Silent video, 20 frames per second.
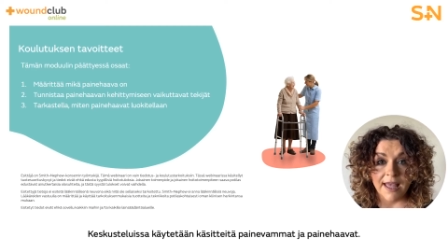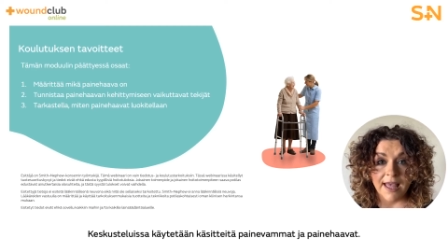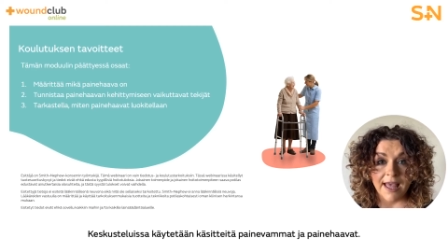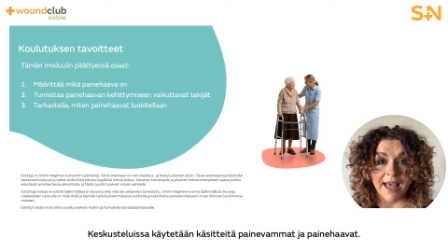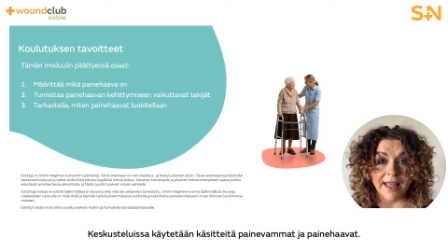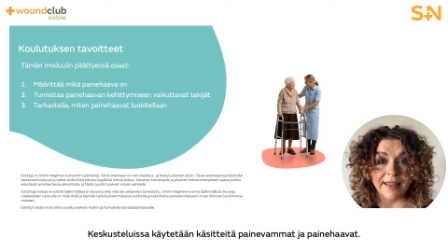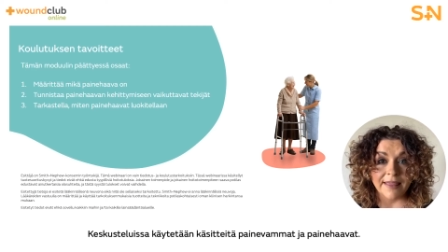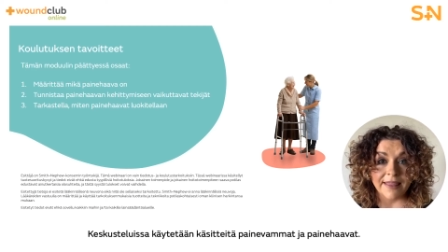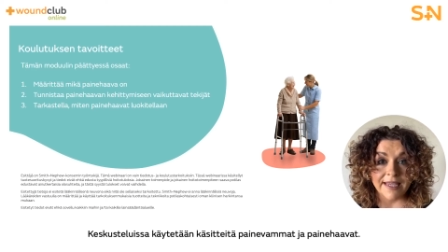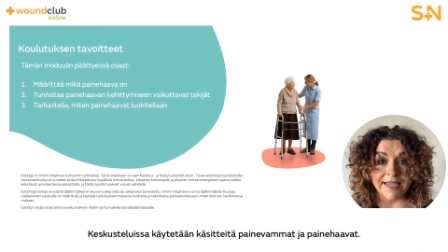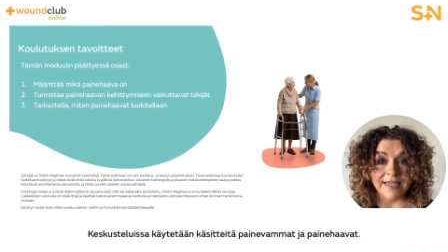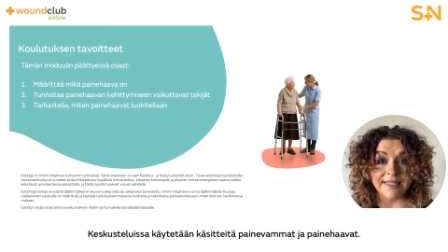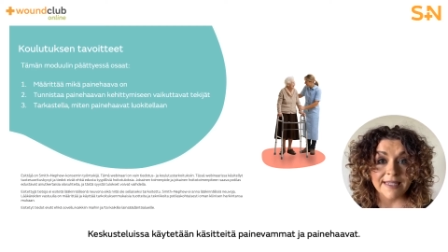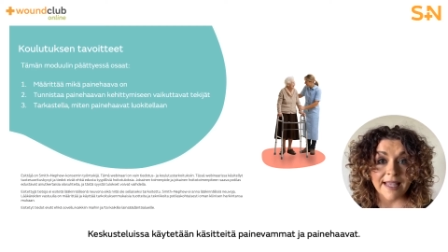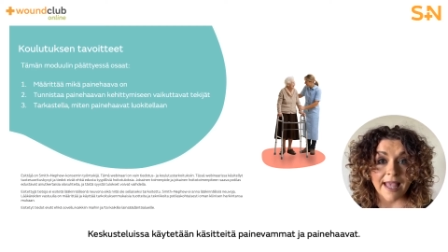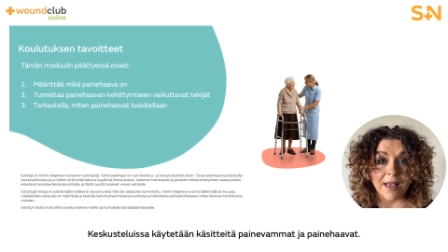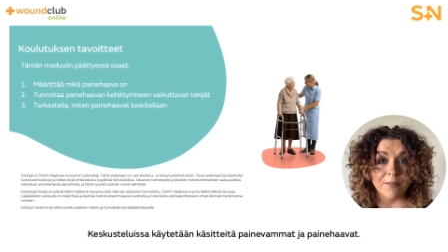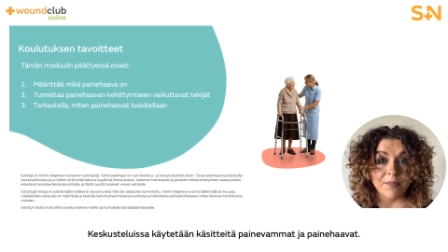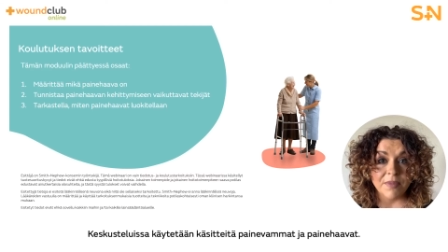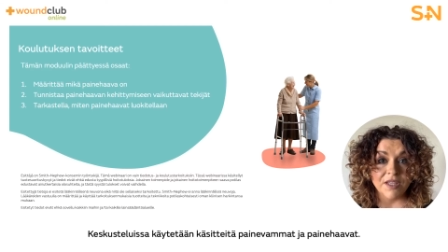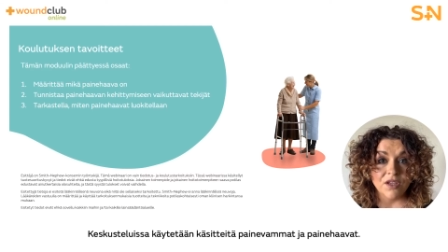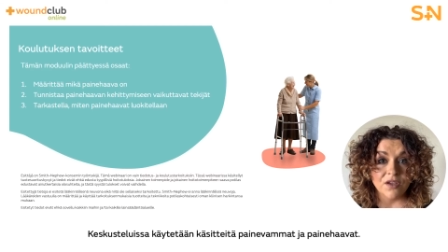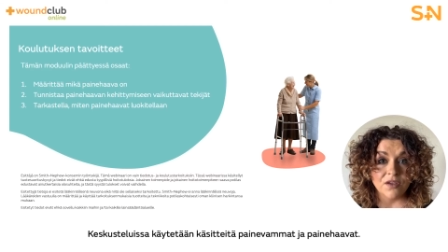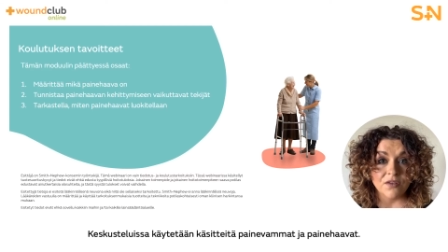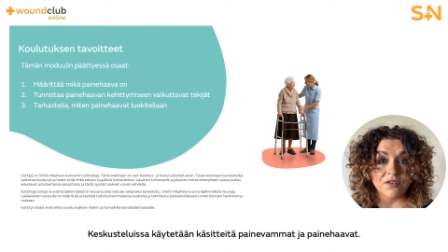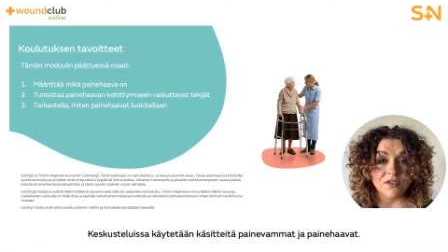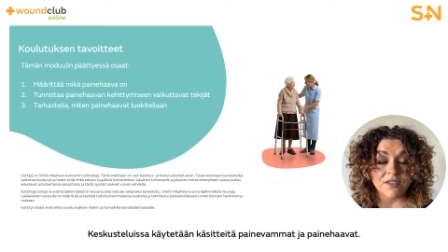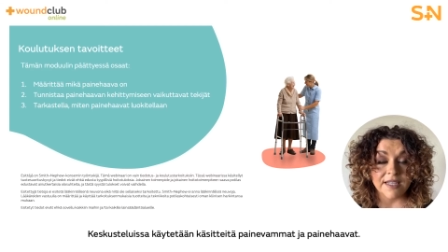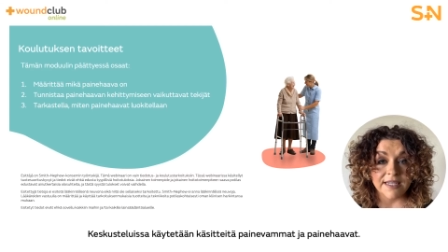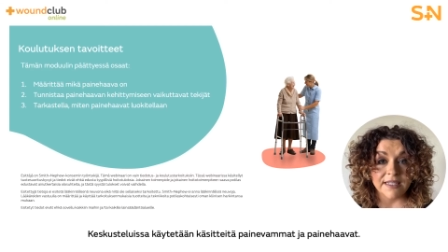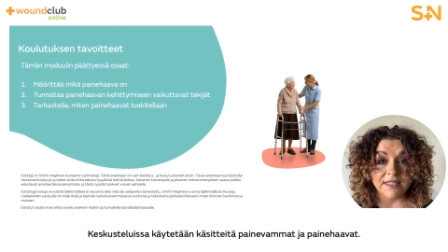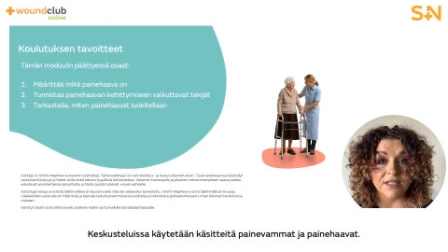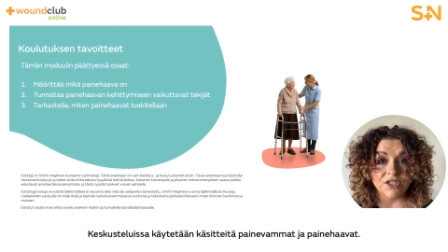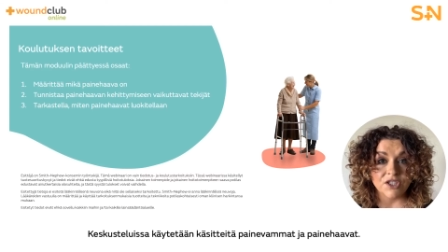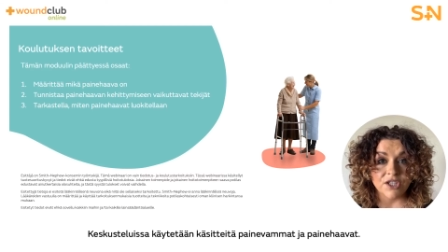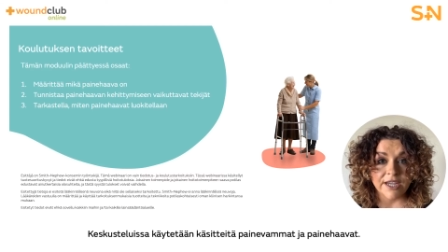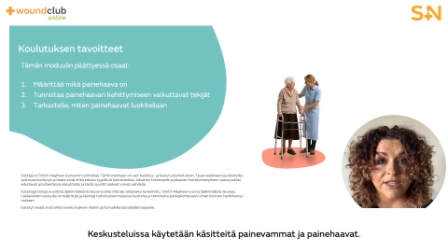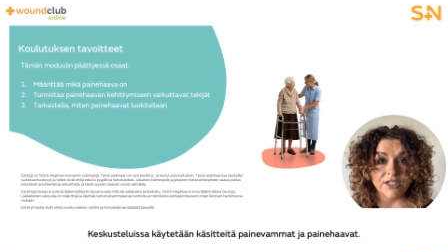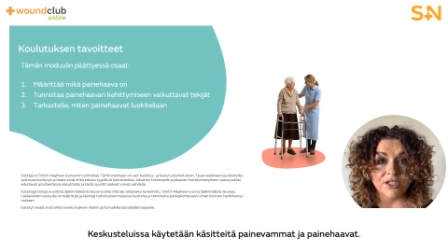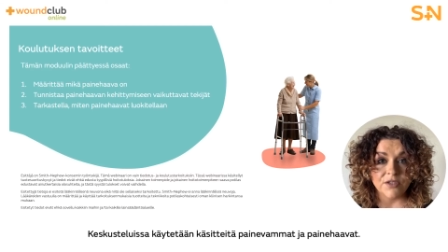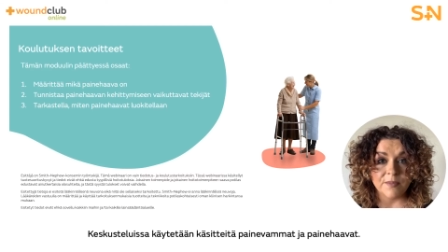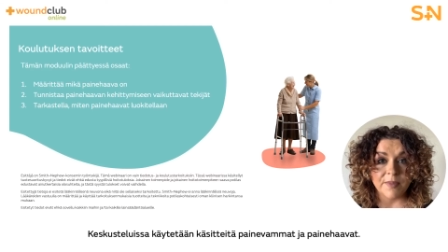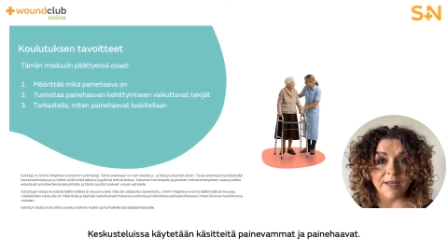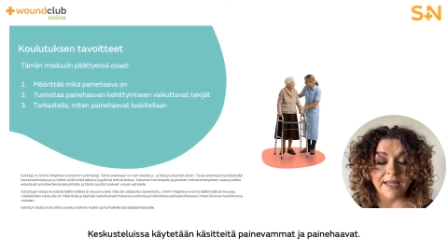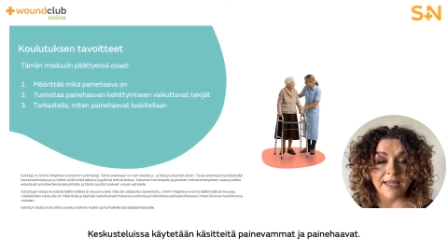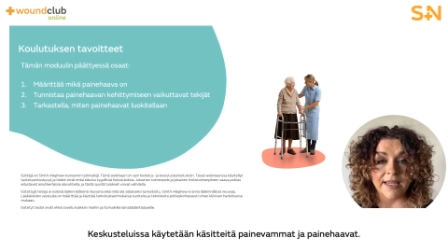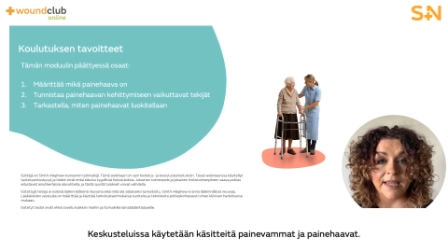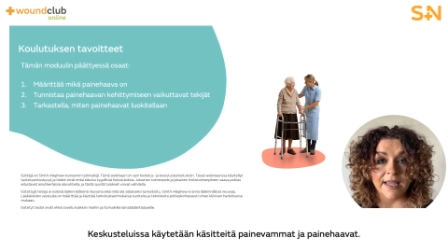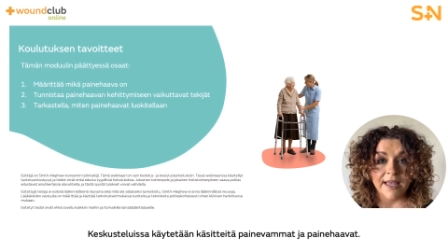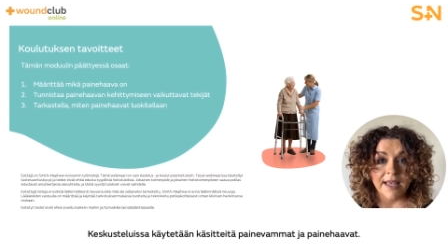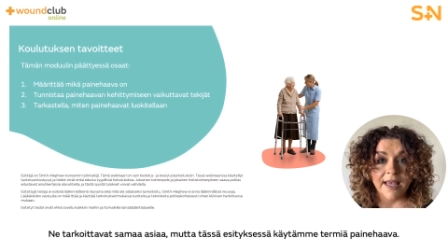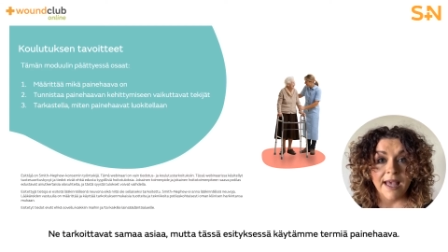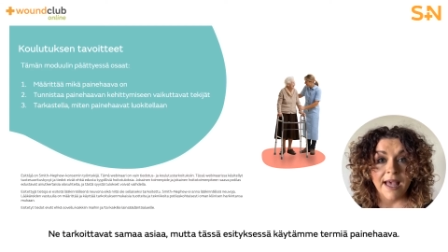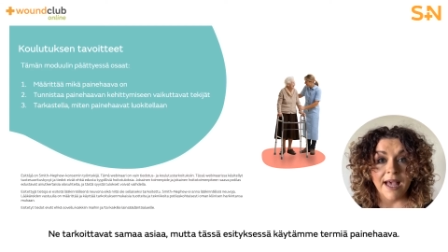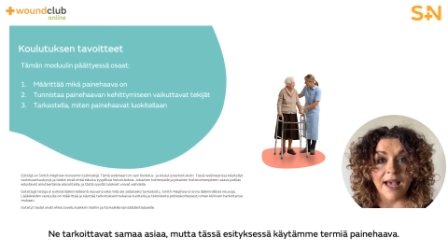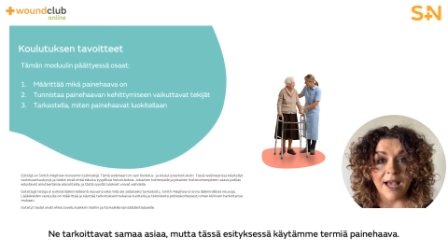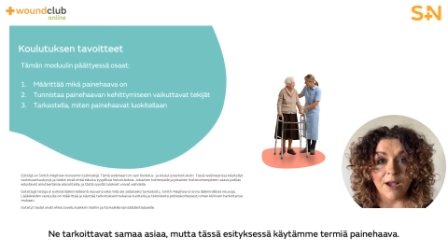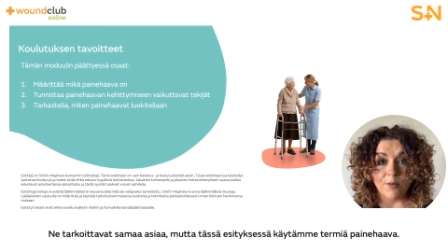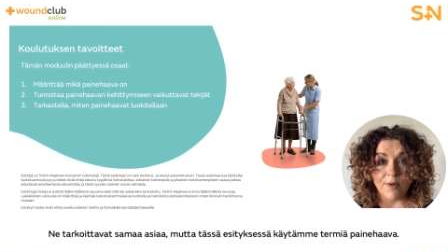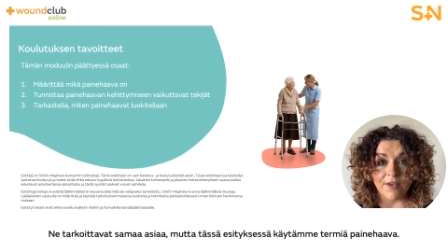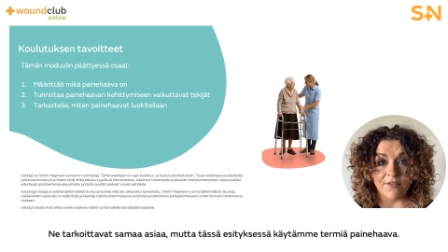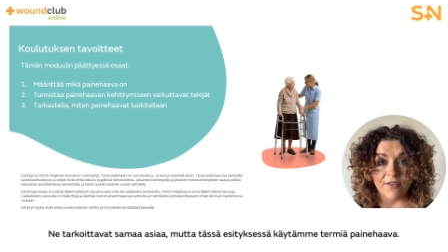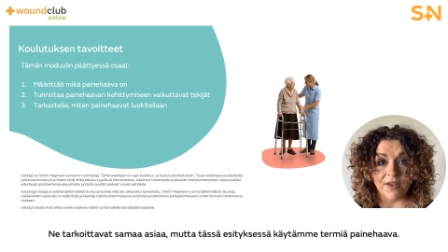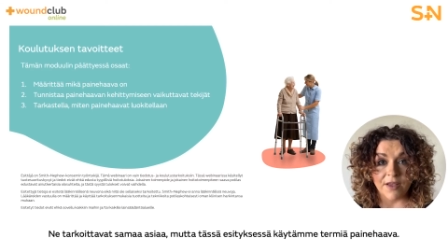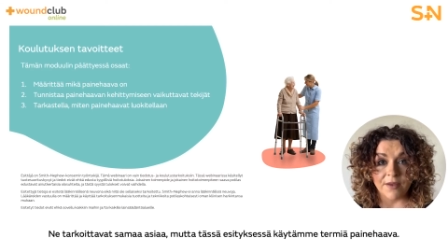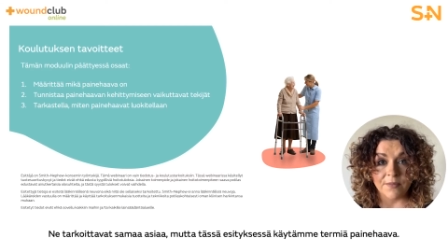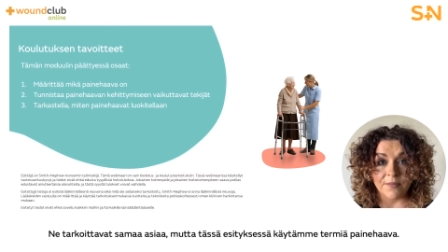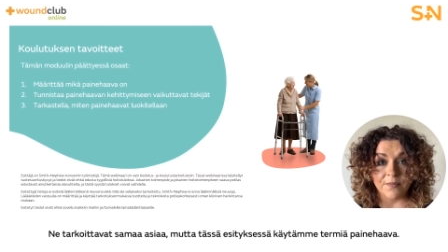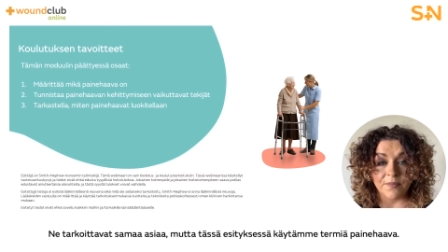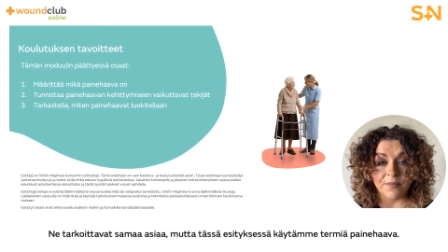and these can be used interchangeably. However,